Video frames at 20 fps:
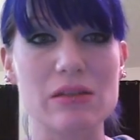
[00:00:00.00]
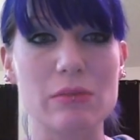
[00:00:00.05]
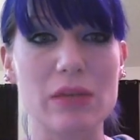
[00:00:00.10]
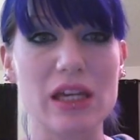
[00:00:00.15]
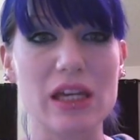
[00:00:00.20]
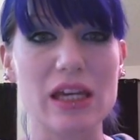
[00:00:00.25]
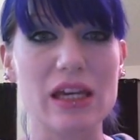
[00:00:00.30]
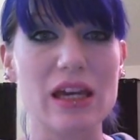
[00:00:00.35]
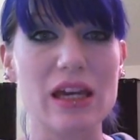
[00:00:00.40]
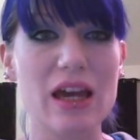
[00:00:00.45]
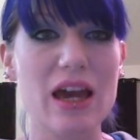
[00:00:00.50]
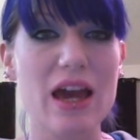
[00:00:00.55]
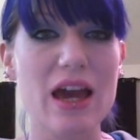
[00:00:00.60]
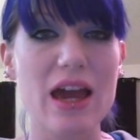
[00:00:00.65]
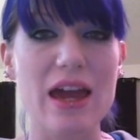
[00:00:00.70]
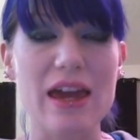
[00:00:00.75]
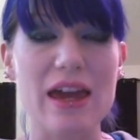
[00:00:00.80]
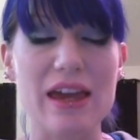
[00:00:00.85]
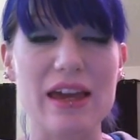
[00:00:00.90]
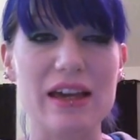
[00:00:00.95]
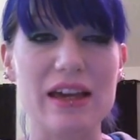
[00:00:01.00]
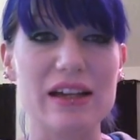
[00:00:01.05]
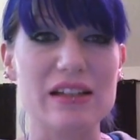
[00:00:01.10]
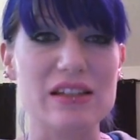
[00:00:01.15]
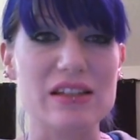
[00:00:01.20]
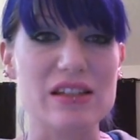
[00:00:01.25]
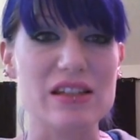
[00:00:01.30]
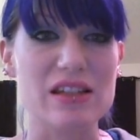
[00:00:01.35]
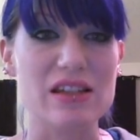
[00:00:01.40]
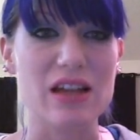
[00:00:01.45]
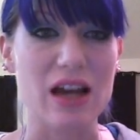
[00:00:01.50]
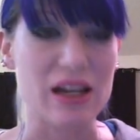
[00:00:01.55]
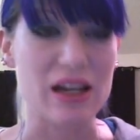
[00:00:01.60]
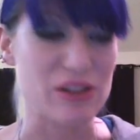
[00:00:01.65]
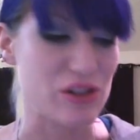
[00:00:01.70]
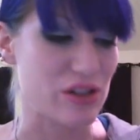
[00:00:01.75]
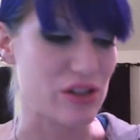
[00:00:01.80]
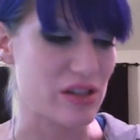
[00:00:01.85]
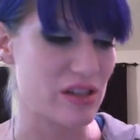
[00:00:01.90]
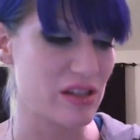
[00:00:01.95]
to me, and I
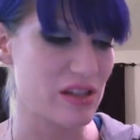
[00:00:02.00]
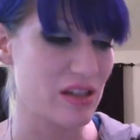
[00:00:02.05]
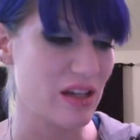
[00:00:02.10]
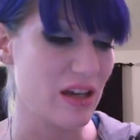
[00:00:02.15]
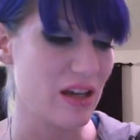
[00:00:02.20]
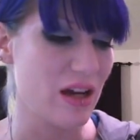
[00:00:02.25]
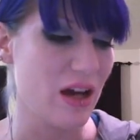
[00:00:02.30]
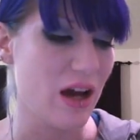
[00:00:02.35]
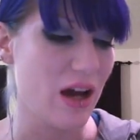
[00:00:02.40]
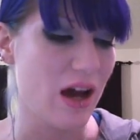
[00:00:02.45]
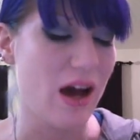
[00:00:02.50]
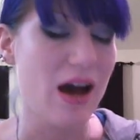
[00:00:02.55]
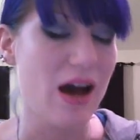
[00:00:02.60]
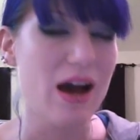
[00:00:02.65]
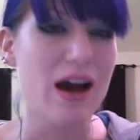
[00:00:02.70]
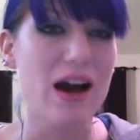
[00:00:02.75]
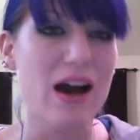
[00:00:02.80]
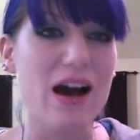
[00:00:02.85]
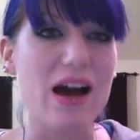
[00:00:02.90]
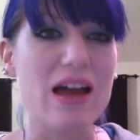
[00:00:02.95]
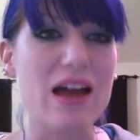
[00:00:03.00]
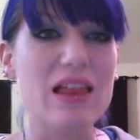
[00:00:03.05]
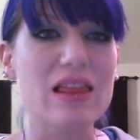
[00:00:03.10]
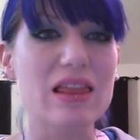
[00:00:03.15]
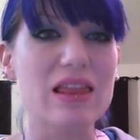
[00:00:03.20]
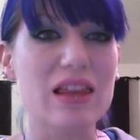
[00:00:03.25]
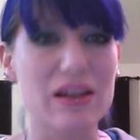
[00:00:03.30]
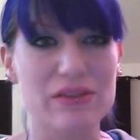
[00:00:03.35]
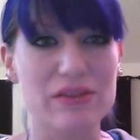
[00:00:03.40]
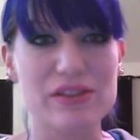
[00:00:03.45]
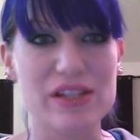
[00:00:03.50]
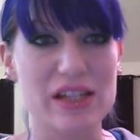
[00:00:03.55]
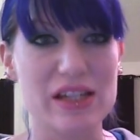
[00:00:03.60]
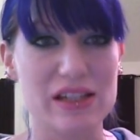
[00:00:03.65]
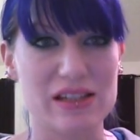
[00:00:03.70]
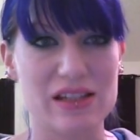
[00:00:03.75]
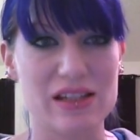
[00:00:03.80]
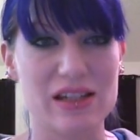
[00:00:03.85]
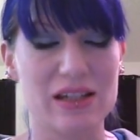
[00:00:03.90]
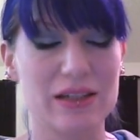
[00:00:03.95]
loved
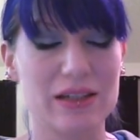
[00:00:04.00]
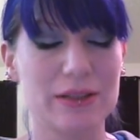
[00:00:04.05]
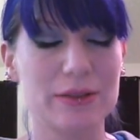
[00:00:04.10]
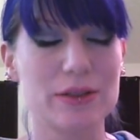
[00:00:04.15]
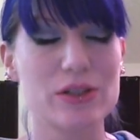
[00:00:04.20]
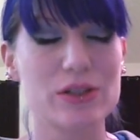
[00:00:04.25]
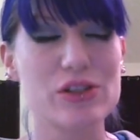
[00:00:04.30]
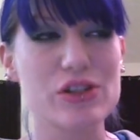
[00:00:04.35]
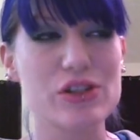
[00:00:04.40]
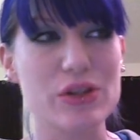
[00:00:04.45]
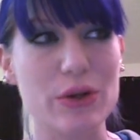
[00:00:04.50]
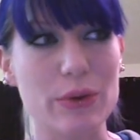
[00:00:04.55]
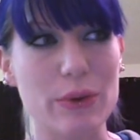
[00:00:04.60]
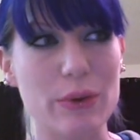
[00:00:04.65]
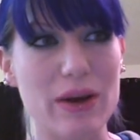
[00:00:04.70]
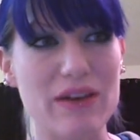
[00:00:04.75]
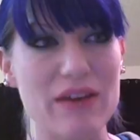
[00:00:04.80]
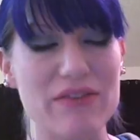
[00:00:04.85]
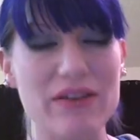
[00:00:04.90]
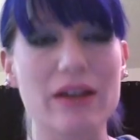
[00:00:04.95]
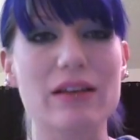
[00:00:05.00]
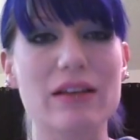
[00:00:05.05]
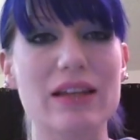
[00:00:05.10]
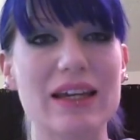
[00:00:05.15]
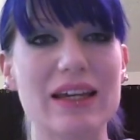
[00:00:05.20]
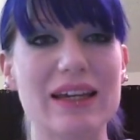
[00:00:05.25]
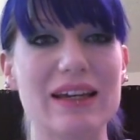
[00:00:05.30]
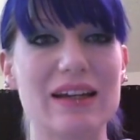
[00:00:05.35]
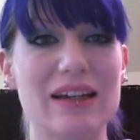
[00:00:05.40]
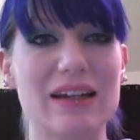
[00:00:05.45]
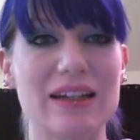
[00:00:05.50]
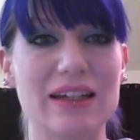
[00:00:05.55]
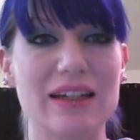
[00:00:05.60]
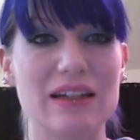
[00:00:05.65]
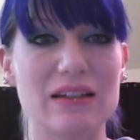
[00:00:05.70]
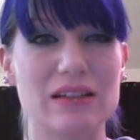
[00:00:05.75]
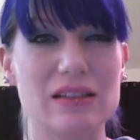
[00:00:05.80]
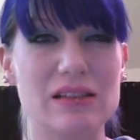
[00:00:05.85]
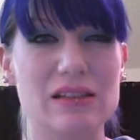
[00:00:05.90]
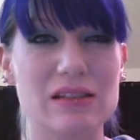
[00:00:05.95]
it, so I felt like
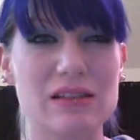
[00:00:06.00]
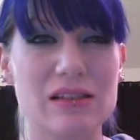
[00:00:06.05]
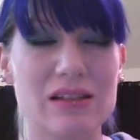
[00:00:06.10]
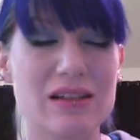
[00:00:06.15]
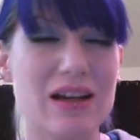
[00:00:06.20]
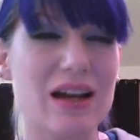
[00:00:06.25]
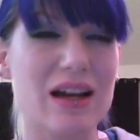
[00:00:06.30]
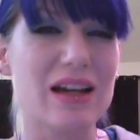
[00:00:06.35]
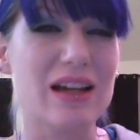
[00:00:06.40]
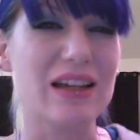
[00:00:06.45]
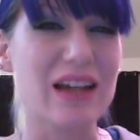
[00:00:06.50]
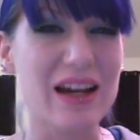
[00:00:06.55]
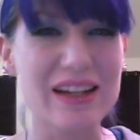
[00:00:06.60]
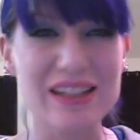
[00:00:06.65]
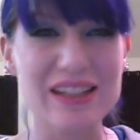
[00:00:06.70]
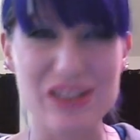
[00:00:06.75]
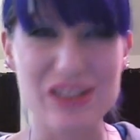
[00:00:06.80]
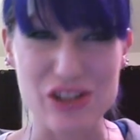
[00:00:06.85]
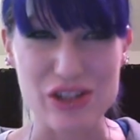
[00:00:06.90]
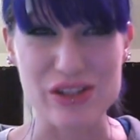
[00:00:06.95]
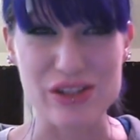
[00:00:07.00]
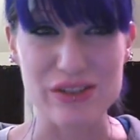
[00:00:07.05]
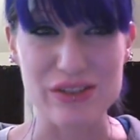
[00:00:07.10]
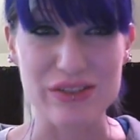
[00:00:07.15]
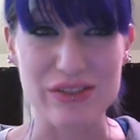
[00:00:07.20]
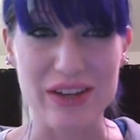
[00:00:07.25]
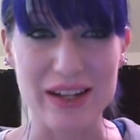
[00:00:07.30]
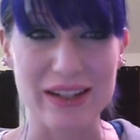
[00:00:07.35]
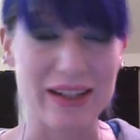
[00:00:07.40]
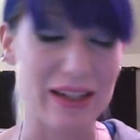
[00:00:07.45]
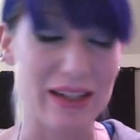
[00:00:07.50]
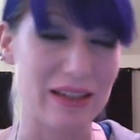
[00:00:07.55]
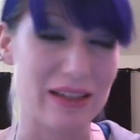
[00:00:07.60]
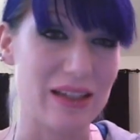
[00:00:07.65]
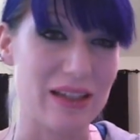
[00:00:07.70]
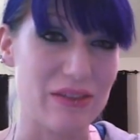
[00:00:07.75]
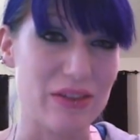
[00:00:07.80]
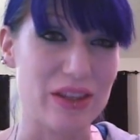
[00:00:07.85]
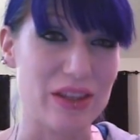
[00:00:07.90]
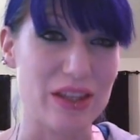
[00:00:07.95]
I kind of justified it,
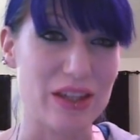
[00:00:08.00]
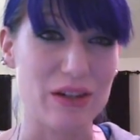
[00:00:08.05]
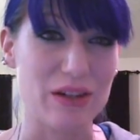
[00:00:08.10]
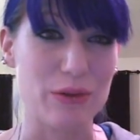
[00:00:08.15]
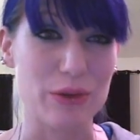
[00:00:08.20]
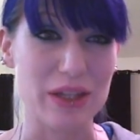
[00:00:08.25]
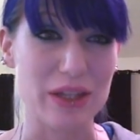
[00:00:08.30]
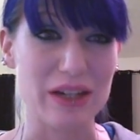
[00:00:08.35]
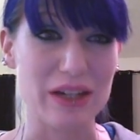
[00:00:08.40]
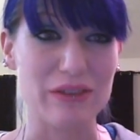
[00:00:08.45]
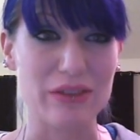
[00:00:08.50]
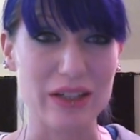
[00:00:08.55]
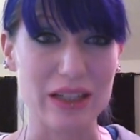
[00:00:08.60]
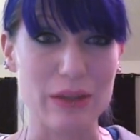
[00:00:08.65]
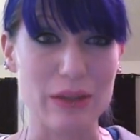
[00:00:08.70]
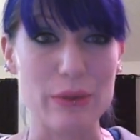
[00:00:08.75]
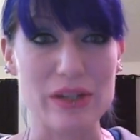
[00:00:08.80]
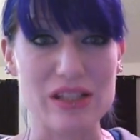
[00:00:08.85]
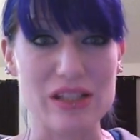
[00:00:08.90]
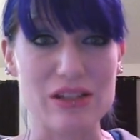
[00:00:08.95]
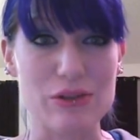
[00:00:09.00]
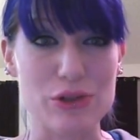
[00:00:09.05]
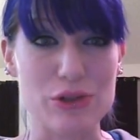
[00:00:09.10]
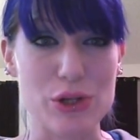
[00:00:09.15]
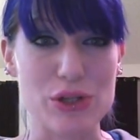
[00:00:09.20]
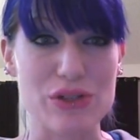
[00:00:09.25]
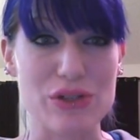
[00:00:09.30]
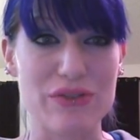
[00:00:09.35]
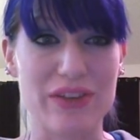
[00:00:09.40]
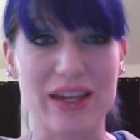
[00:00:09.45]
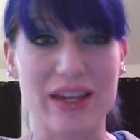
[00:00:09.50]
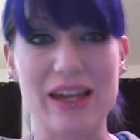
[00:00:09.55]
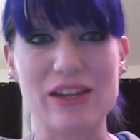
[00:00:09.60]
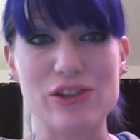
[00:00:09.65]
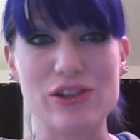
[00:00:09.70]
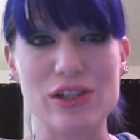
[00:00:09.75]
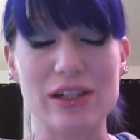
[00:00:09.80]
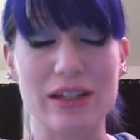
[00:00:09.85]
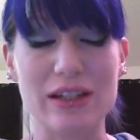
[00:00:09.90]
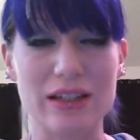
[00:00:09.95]
even though there really was no
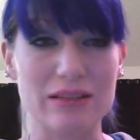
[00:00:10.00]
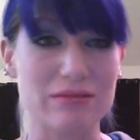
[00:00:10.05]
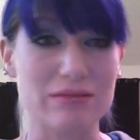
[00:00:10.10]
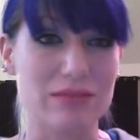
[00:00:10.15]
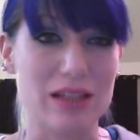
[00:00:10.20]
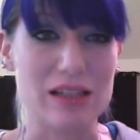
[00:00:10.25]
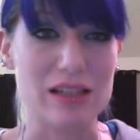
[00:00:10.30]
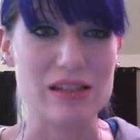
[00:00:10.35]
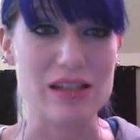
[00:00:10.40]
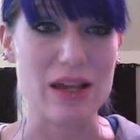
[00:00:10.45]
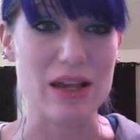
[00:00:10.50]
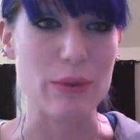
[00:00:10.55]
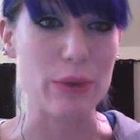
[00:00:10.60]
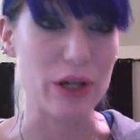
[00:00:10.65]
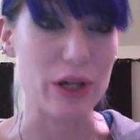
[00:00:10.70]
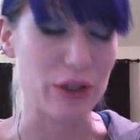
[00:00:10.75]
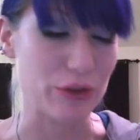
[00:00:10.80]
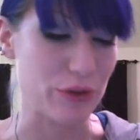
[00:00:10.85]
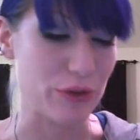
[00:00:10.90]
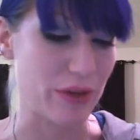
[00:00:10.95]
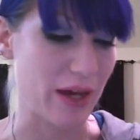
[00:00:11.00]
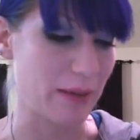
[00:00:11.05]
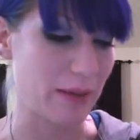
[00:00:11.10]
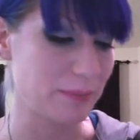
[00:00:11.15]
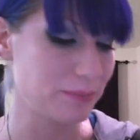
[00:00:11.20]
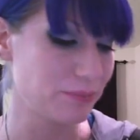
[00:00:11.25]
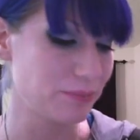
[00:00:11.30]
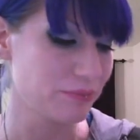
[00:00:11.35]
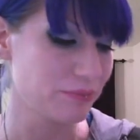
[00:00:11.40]
justification, and let's say we all do that.